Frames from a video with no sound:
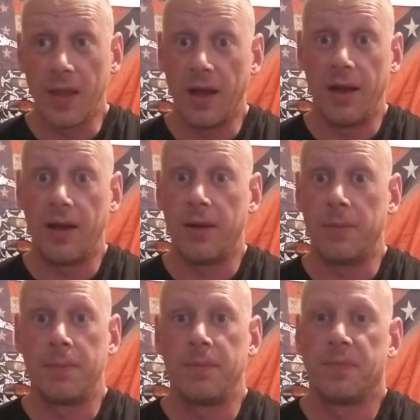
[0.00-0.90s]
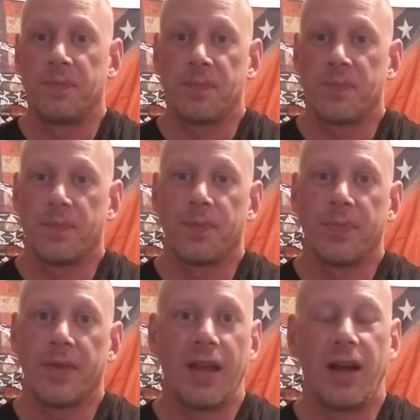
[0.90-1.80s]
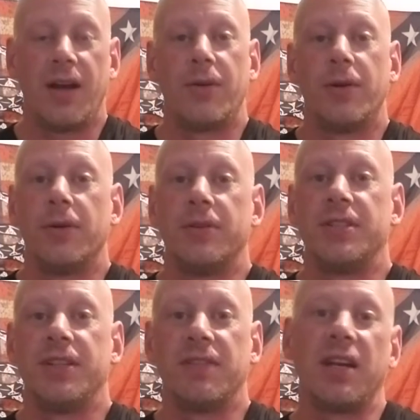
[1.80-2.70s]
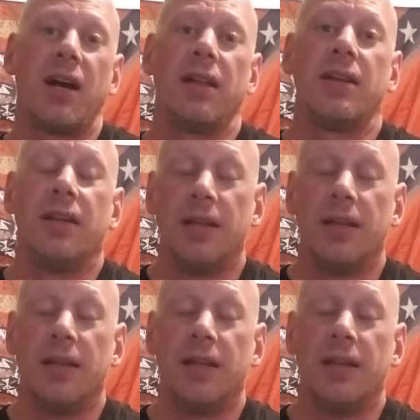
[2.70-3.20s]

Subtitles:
what would you even call it?